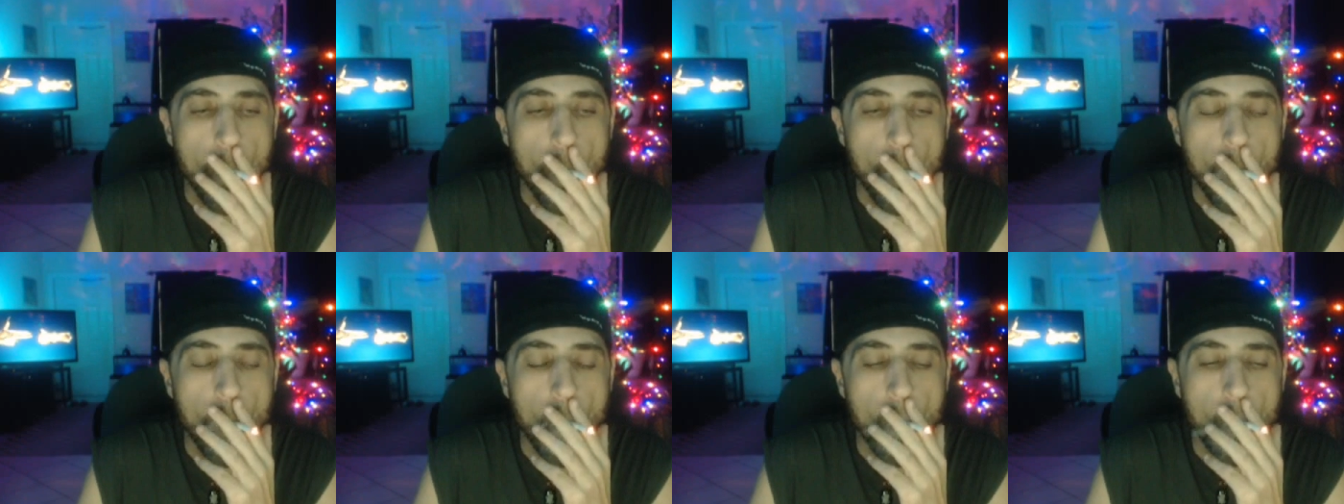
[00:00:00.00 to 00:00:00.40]

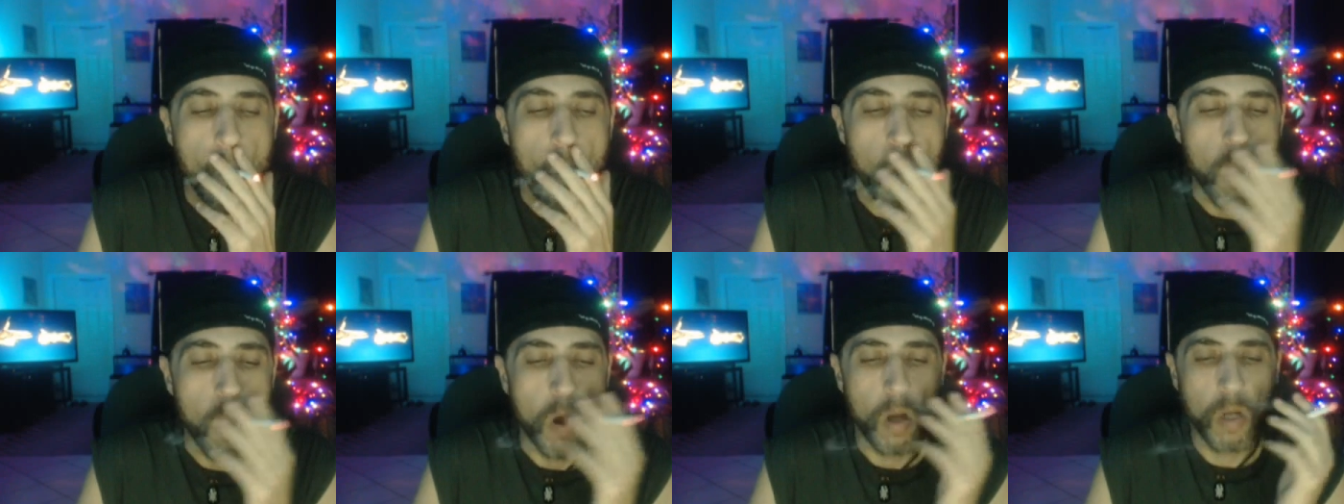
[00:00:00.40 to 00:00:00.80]
Well,
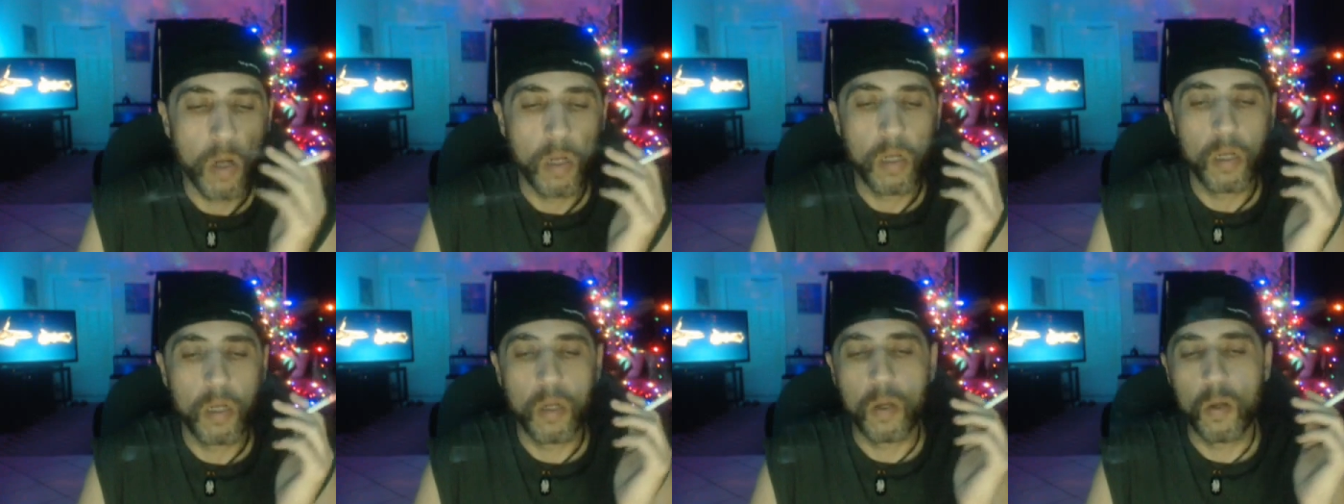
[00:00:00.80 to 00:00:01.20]

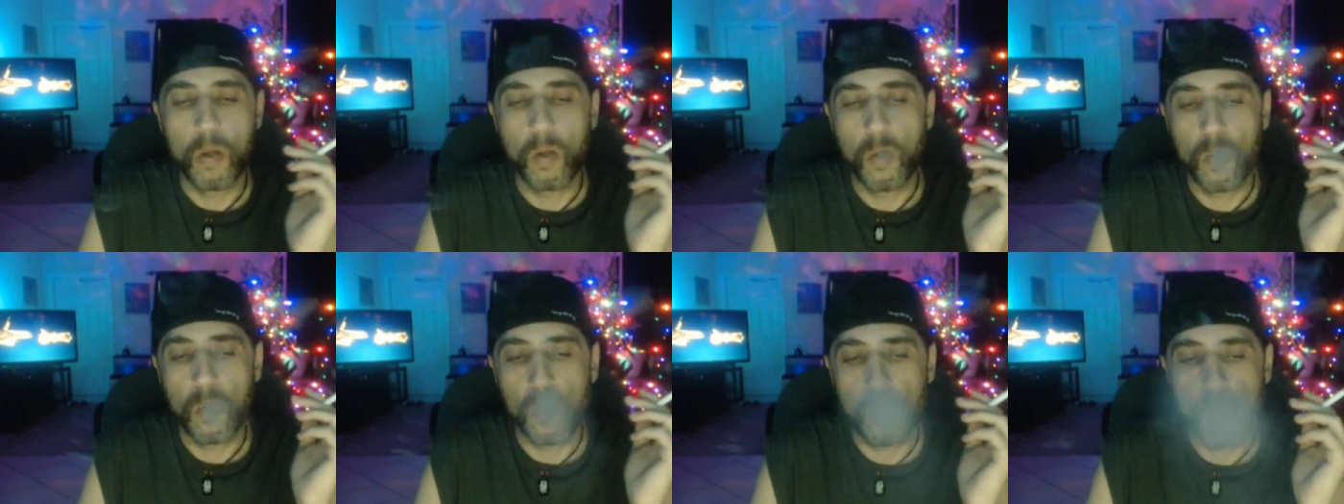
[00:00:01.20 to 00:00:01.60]
anyway,
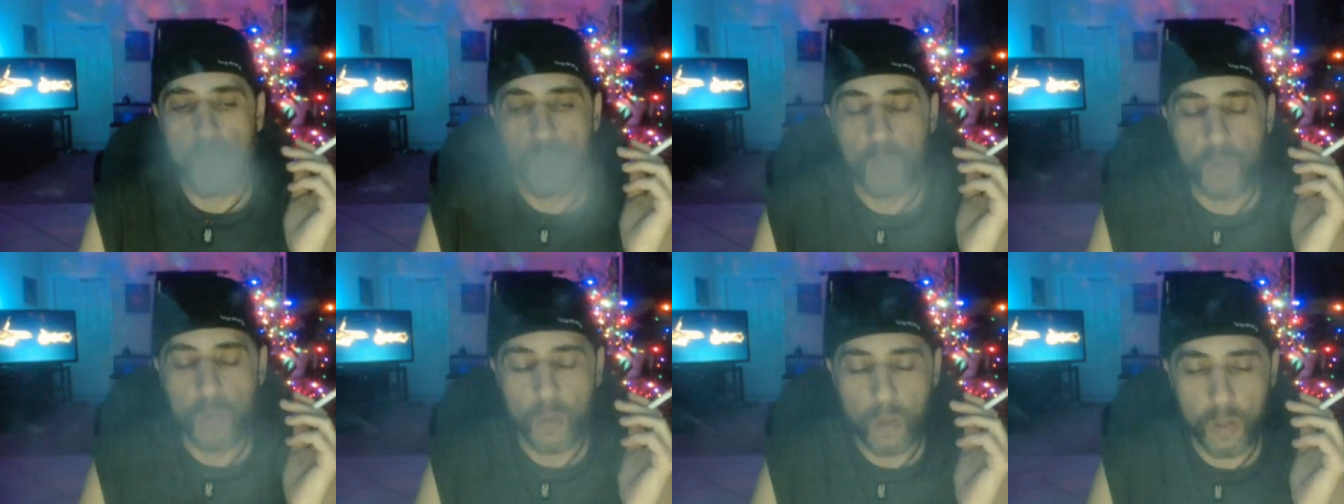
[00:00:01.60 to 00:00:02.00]

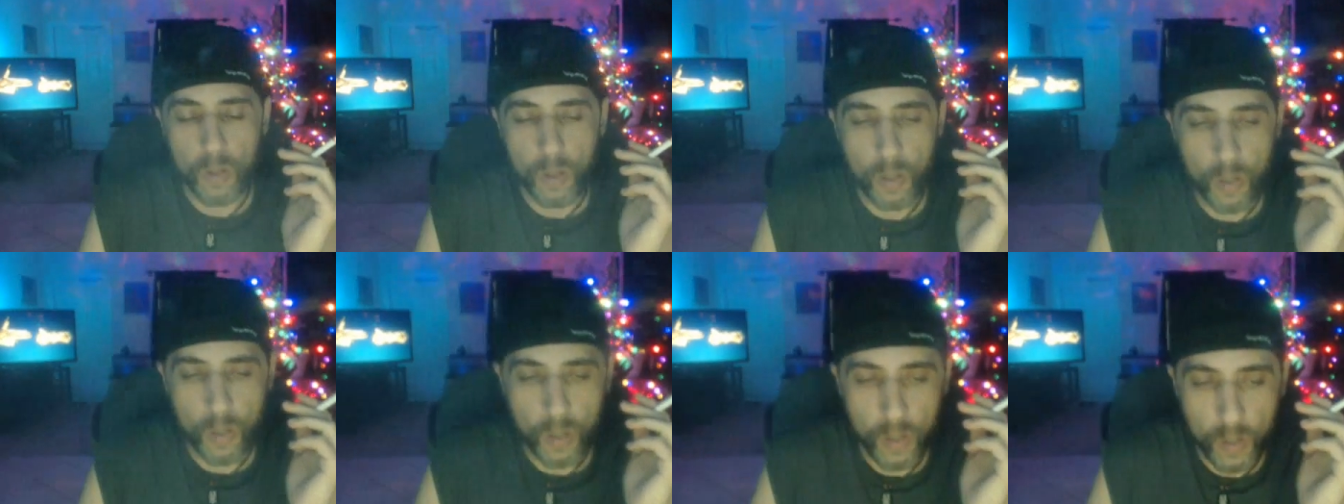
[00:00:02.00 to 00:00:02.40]

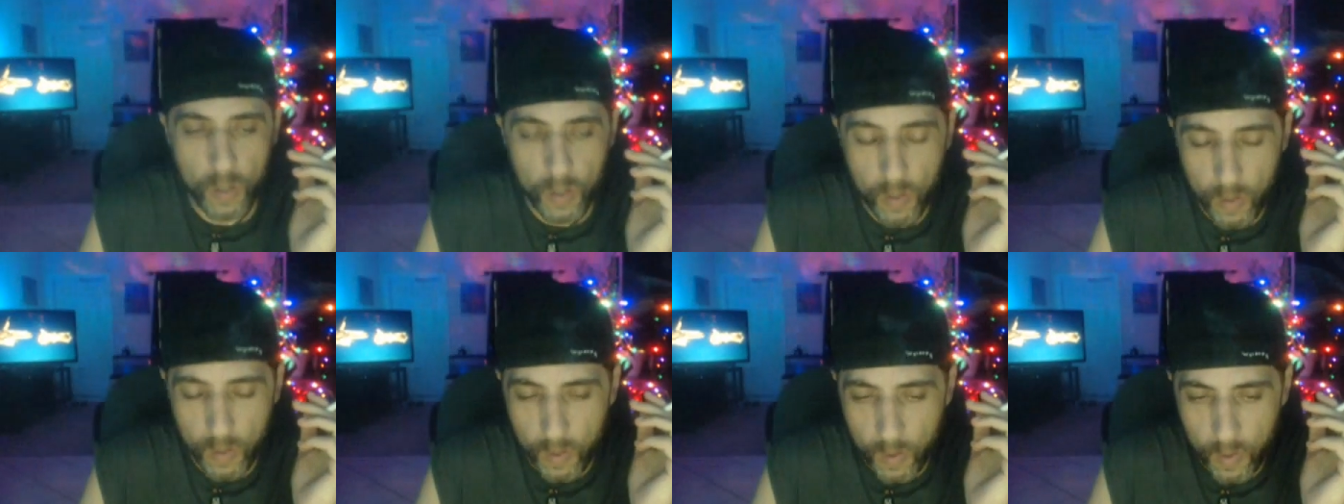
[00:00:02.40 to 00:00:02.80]

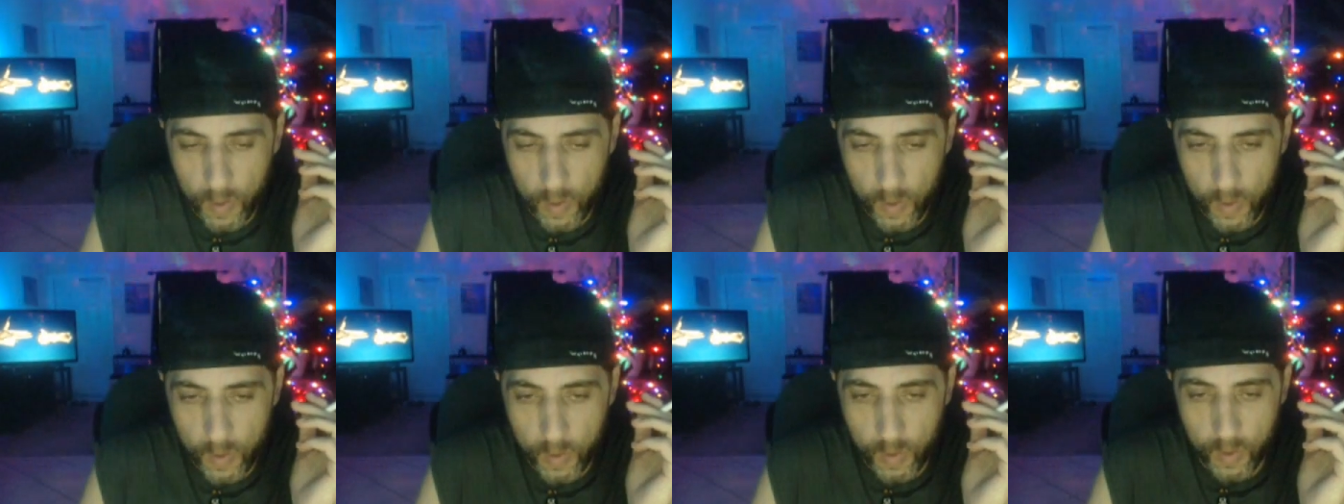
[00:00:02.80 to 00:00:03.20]
based on
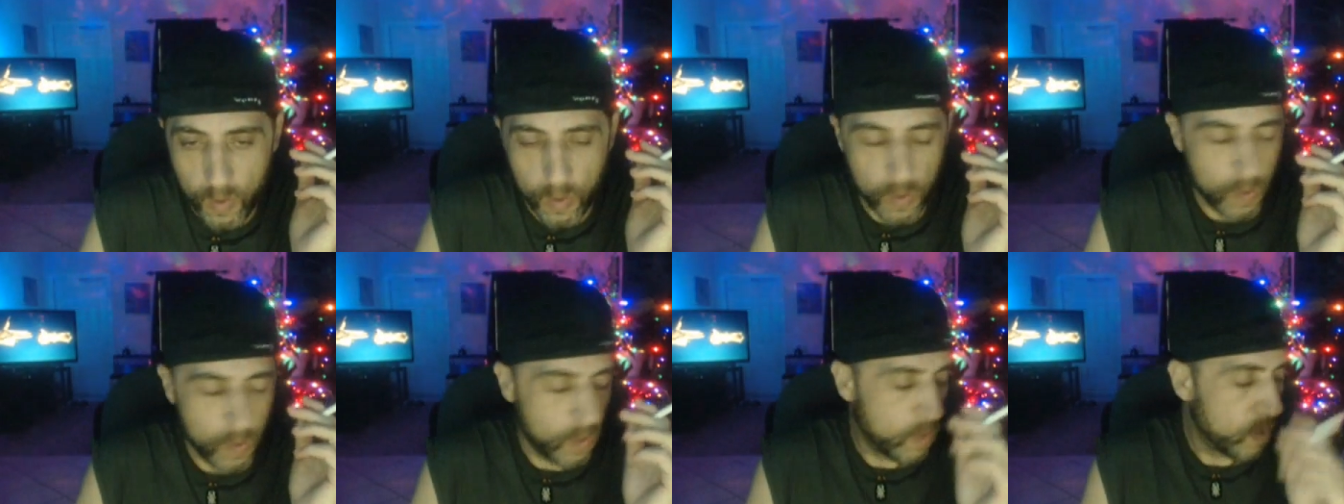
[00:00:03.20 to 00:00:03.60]
the
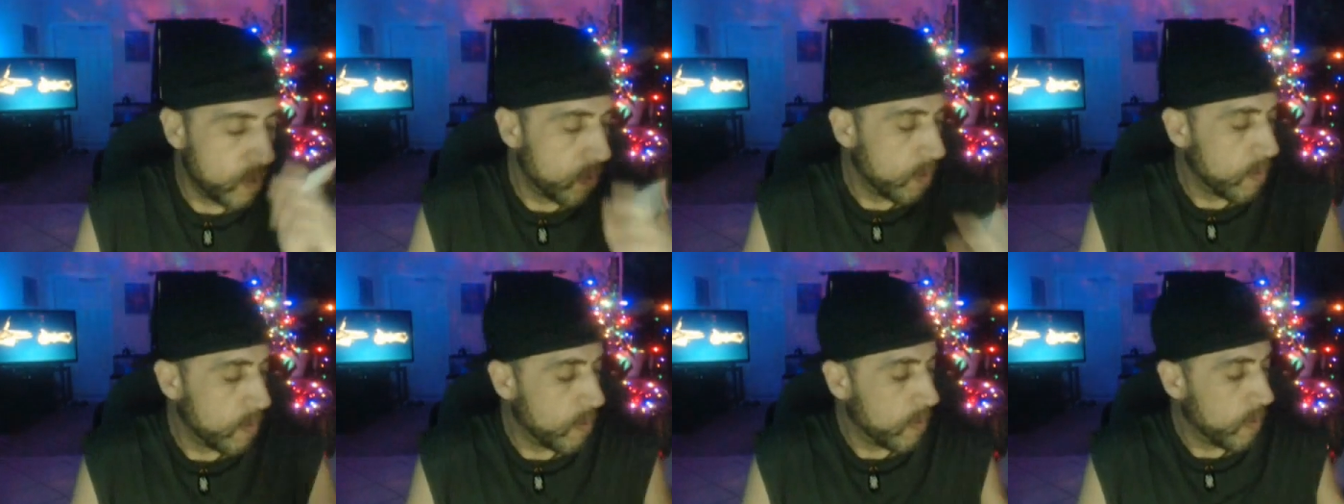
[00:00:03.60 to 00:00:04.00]
research I
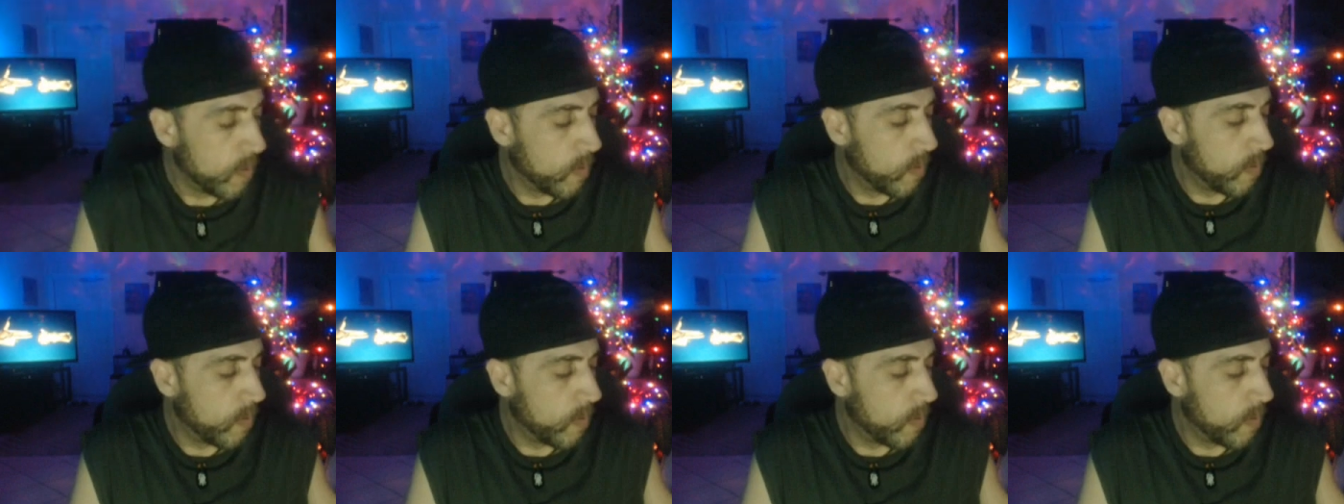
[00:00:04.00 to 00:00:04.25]
did,